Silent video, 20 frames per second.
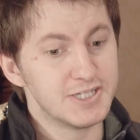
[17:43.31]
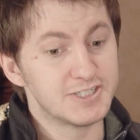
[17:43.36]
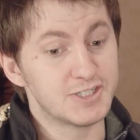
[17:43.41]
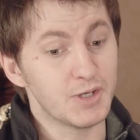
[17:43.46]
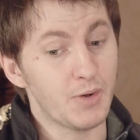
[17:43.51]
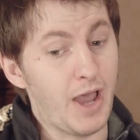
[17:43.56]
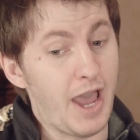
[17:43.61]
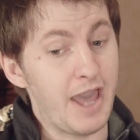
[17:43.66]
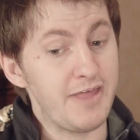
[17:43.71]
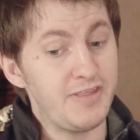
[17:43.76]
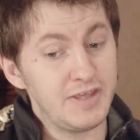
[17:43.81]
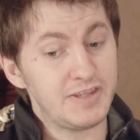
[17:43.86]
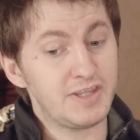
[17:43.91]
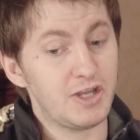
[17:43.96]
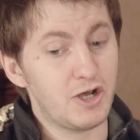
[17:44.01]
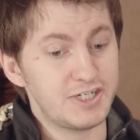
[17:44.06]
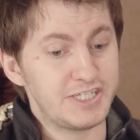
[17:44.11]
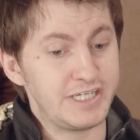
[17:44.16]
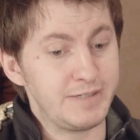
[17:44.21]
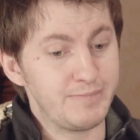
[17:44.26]
So I think
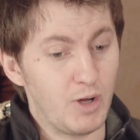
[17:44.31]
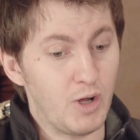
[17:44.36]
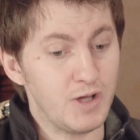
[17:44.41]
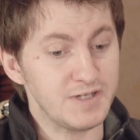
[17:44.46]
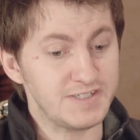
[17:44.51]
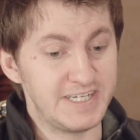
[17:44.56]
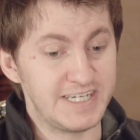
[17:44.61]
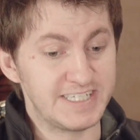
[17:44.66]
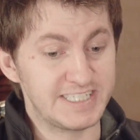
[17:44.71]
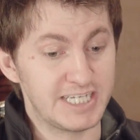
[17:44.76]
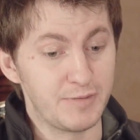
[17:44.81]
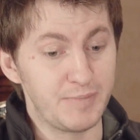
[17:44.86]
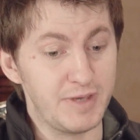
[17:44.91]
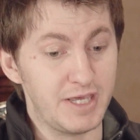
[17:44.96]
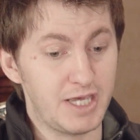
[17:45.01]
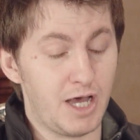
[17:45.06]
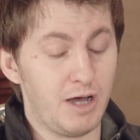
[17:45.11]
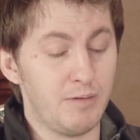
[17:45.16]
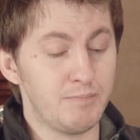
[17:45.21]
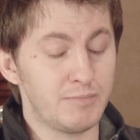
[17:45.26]
that our team policy is going
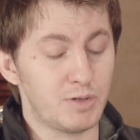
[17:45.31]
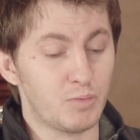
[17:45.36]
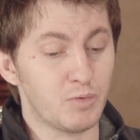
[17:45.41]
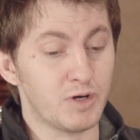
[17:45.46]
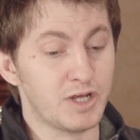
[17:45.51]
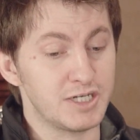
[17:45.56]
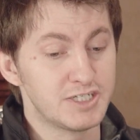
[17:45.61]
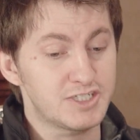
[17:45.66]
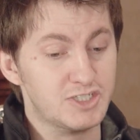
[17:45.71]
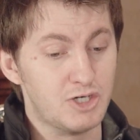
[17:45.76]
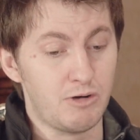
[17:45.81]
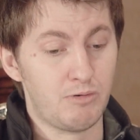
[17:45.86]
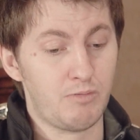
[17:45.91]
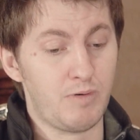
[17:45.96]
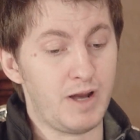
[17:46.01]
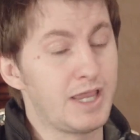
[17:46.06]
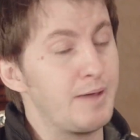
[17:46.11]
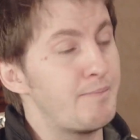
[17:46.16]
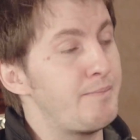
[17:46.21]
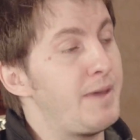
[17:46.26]
to become that we're going to start
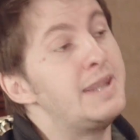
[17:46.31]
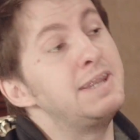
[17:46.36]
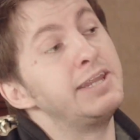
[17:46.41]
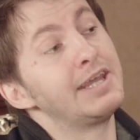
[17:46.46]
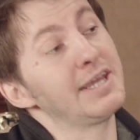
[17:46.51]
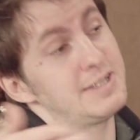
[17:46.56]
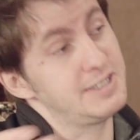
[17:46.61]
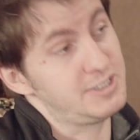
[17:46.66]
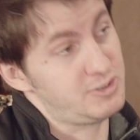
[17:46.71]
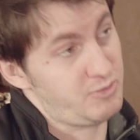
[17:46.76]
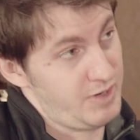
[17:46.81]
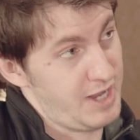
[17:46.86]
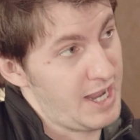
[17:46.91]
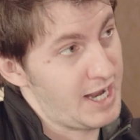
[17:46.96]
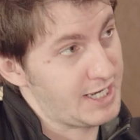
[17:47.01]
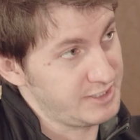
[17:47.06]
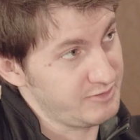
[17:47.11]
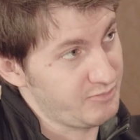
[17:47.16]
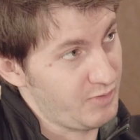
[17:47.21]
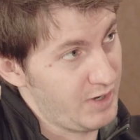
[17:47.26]
recommending this
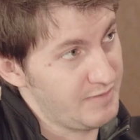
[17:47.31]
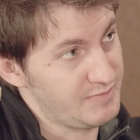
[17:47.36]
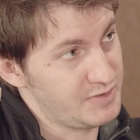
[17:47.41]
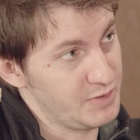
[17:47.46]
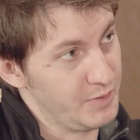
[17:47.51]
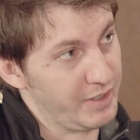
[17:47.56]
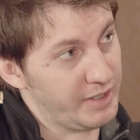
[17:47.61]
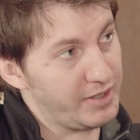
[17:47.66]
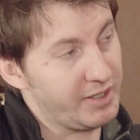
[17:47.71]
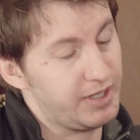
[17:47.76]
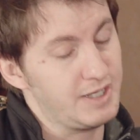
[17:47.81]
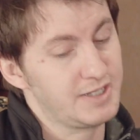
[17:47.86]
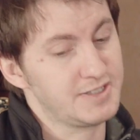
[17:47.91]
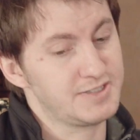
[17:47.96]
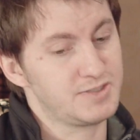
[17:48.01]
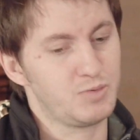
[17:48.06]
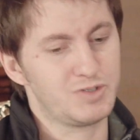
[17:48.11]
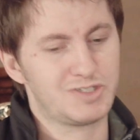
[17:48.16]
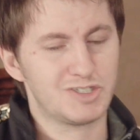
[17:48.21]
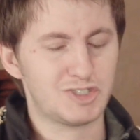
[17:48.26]
reactive way of doing
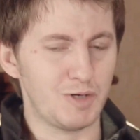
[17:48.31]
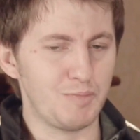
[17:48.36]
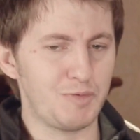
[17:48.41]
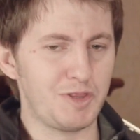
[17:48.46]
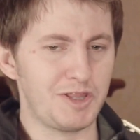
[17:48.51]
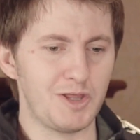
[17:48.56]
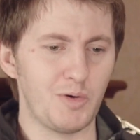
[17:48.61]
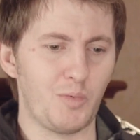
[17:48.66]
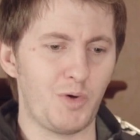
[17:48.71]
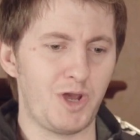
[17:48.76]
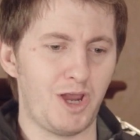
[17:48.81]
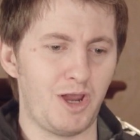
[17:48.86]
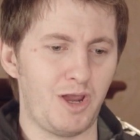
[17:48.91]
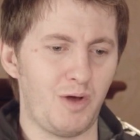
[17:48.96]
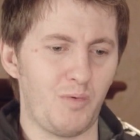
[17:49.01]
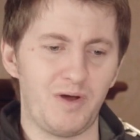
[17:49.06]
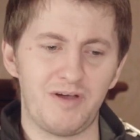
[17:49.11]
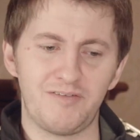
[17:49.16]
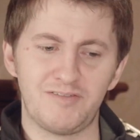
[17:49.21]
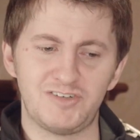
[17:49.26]
things, which is something that
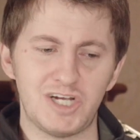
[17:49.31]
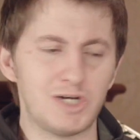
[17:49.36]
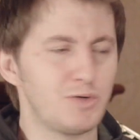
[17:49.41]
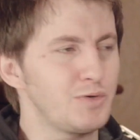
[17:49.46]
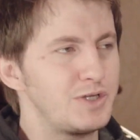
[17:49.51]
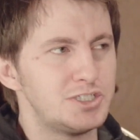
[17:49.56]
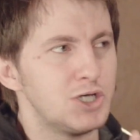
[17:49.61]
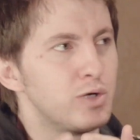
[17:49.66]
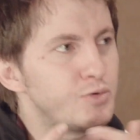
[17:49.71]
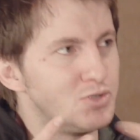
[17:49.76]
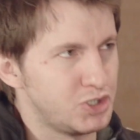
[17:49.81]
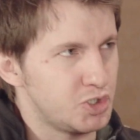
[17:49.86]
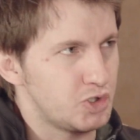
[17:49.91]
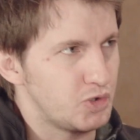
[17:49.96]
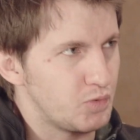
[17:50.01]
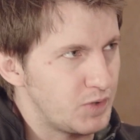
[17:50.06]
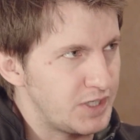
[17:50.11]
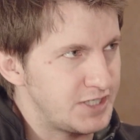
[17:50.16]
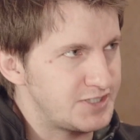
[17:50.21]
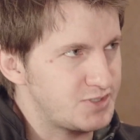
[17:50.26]
we generally don't
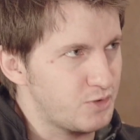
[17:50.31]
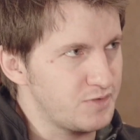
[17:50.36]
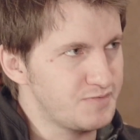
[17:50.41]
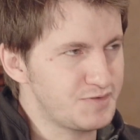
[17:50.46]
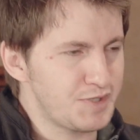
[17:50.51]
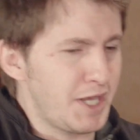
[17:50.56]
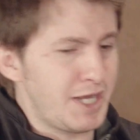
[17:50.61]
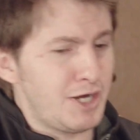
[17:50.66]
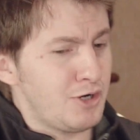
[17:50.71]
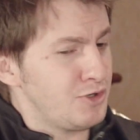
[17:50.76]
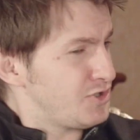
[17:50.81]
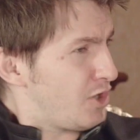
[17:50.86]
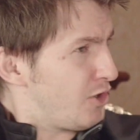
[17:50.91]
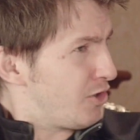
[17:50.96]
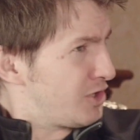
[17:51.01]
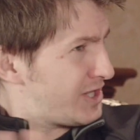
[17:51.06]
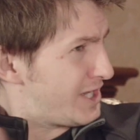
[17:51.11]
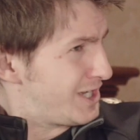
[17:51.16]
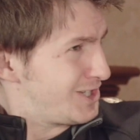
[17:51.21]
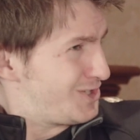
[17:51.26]
do. We sort of say, here's
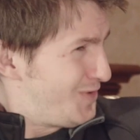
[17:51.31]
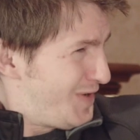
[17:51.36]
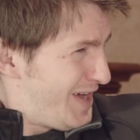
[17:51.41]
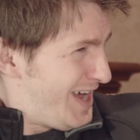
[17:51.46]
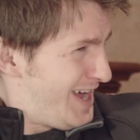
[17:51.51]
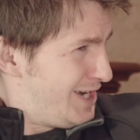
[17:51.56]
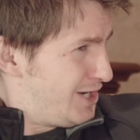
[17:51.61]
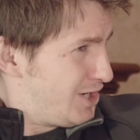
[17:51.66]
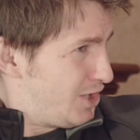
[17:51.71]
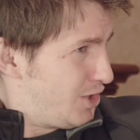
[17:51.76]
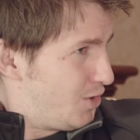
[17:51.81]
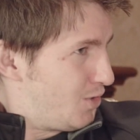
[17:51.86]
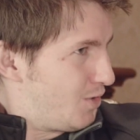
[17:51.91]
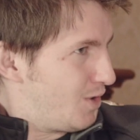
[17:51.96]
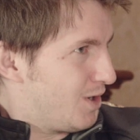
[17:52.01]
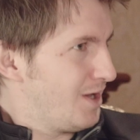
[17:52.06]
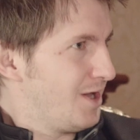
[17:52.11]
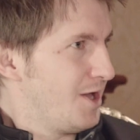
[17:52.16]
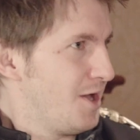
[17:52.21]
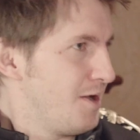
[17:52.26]
all the things you can
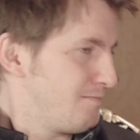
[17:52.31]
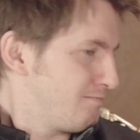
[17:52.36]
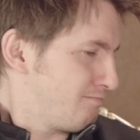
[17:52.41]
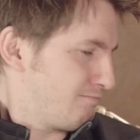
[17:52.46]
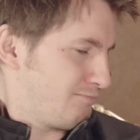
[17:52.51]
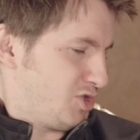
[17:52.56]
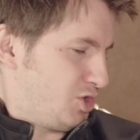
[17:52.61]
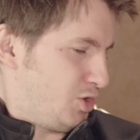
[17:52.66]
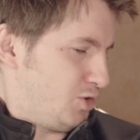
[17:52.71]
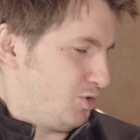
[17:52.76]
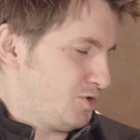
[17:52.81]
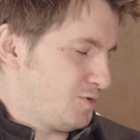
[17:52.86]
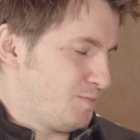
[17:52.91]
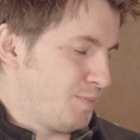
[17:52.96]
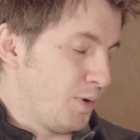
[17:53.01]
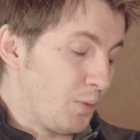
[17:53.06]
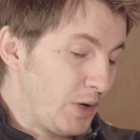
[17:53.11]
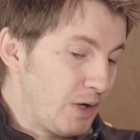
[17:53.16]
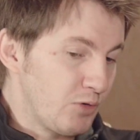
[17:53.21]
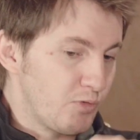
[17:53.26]
do, choose.
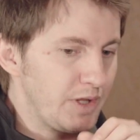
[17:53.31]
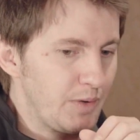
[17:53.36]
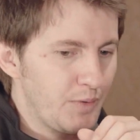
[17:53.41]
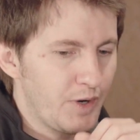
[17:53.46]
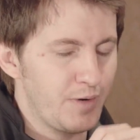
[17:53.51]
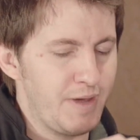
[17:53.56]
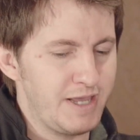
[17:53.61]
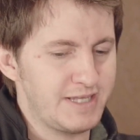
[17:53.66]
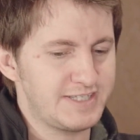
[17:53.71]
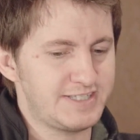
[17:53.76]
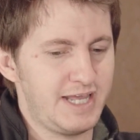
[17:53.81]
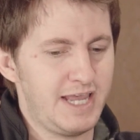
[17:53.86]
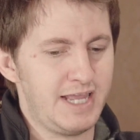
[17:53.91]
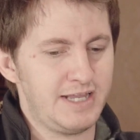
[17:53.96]
But we really want to be able